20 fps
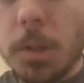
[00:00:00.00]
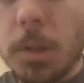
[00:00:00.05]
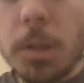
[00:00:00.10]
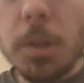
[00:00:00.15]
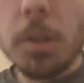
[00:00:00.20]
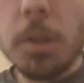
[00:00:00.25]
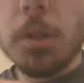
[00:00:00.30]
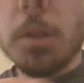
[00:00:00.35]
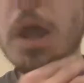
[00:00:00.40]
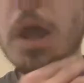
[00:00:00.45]
I
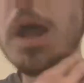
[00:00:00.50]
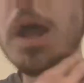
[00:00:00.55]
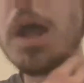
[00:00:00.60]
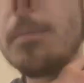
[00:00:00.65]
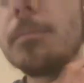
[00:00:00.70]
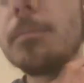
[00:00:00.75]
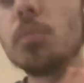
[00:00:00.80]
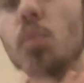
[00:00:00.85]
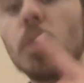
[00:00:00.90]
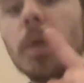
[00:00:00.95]
try this again
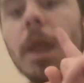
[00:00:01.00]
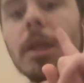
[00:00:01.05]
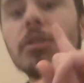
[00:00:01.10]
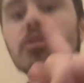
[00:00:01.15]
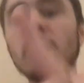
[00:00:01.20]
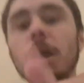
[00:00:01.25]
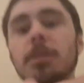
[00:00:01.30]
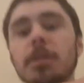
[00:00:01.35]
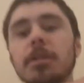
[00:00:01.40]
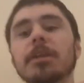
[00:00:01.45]
on my phone,
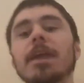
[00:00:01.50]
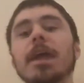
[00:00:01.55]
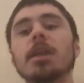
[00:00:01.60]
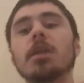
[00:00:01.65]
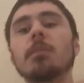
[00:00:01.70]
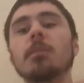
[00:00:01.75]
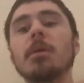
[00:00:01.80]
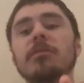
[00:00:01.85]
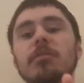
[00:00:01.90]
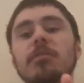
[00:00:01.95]

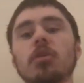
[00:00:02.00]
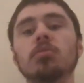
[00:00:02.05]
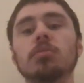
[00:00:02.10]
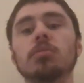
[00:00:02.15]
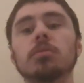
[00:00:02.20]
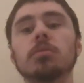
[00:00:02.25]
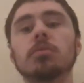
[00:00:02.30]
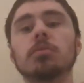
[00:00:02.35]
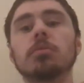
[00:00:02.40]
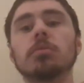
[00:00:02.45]
I just bought
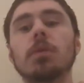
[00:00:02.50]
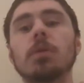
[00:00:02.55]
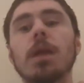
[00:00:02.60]
a